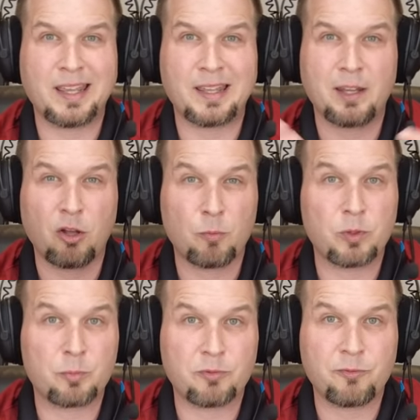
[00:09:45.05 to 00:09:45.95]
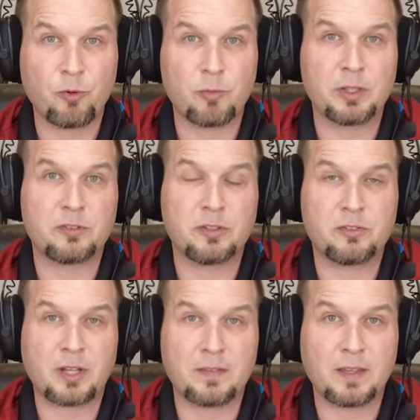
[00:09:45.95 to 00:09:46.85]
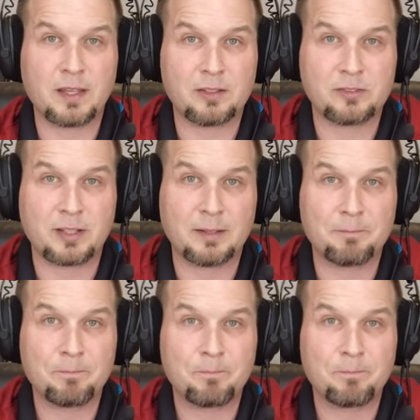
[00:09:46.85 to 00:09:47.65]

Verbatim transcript: and help with performance inside the headset.